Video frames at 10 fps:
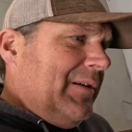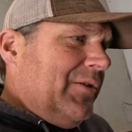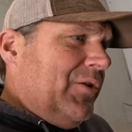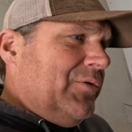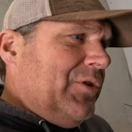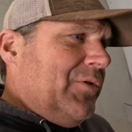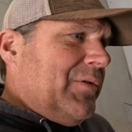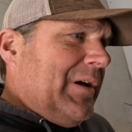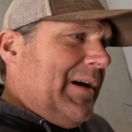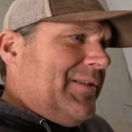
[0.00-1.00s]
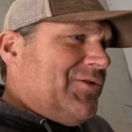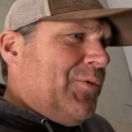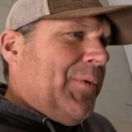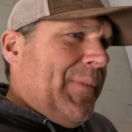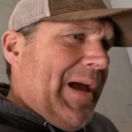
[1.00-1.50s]
New Duke
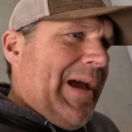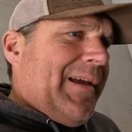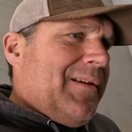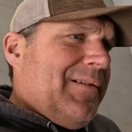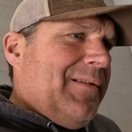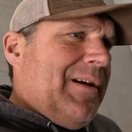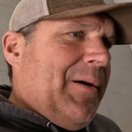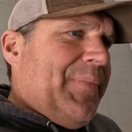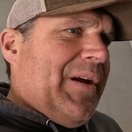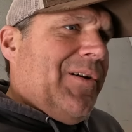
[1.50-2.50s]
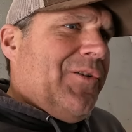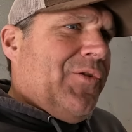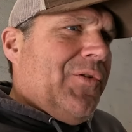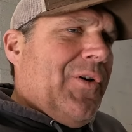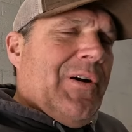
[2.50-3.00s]
Super Mag up there in
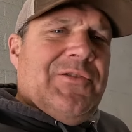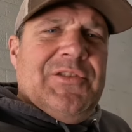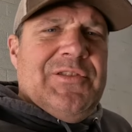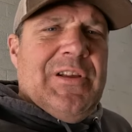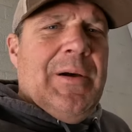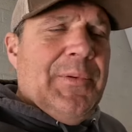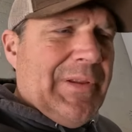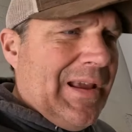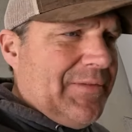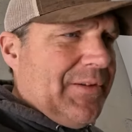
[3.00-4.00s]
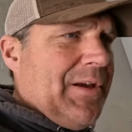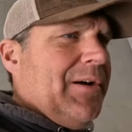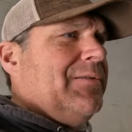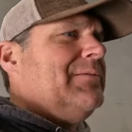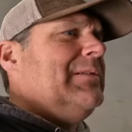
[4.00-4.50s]
New York just a couple days
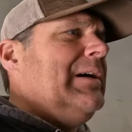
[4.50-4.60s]
ago.